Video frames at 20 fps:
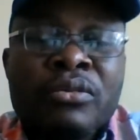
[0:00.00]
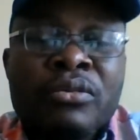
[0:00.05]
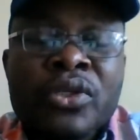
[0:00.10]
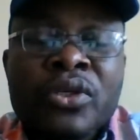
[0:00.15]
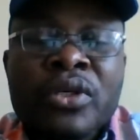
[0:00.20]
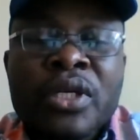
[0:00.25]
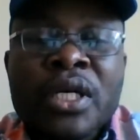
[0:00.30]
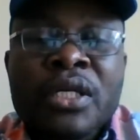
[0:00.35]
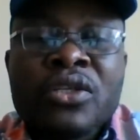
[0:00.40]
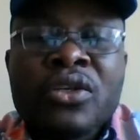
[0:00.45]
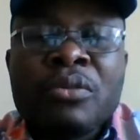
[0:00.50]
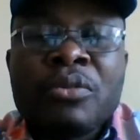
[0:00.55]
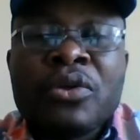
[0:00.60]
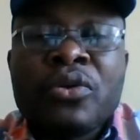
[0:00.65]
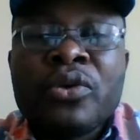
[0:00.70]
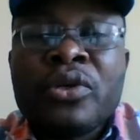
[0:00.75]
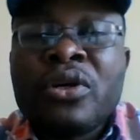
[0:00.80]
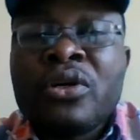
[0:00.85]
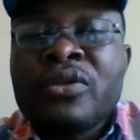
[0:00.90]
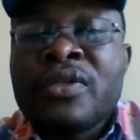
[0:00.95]
so that somebody
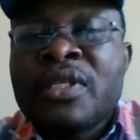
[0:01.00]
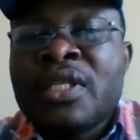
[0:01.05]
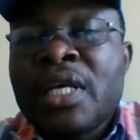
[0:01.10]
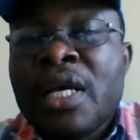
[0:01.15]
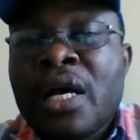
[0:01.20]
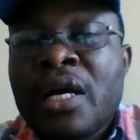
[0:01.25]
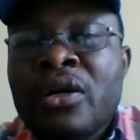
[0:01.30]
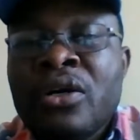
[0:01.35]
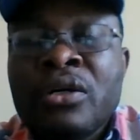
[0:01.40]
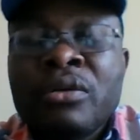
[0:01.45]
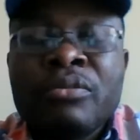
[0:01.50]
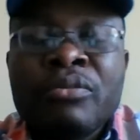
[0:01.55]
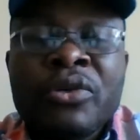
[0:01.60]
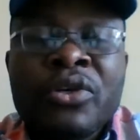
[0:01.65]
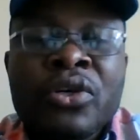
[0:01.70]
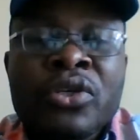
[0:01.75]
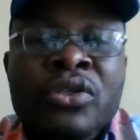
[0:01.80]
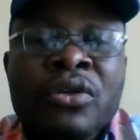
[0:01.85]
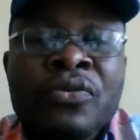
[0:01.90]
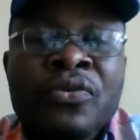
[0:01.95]
will not stay at home
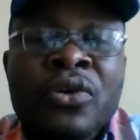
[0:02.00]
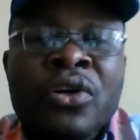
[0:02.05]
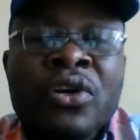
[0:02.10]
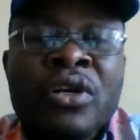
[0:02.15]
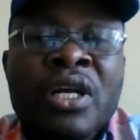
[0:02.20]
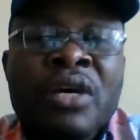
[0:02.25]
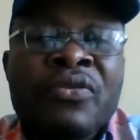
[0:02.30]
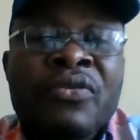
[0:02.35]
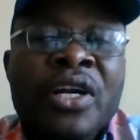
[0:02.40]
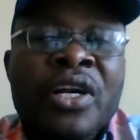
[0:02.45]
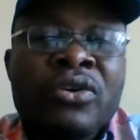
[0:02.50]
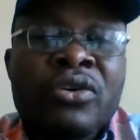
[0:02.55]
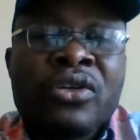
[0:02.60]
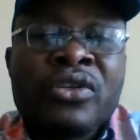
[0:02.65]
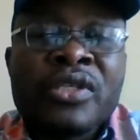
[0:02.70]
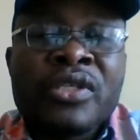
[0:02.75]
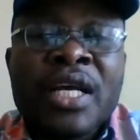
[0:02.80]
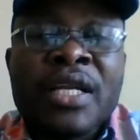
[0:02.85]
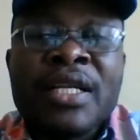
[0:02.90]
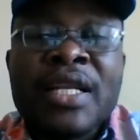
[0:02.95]
because of
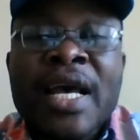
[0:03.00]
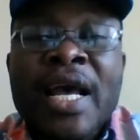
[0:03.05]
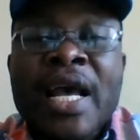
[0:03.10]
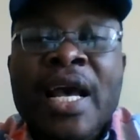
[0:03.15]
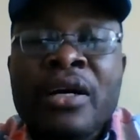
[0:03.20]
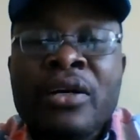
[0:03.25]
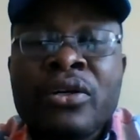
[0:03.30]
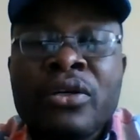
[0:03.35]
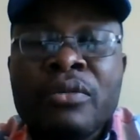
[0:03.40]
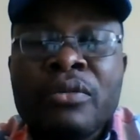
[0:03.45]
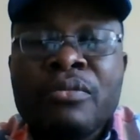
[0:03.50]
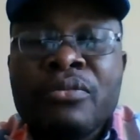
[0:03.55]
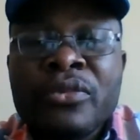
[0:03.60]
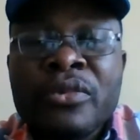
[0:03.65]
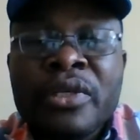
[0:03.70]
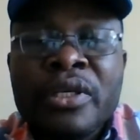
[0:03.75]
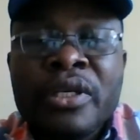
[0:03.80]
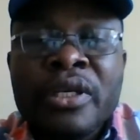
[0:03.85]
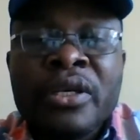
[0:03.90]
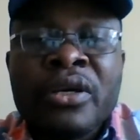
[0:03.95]
coronavirus and die at home
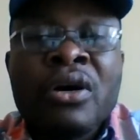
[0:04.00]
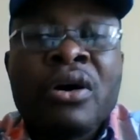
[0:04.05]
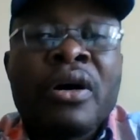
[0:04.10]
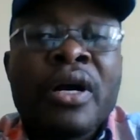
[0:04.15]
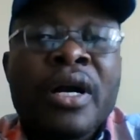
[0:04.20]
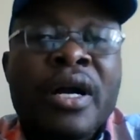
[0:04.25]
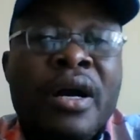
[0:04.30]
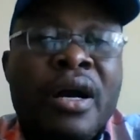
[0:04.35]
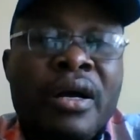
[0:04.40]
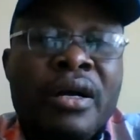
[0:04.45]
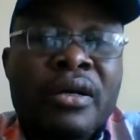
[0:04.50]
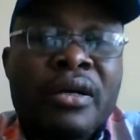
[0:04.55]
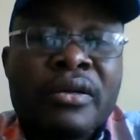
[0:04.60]
in hunger.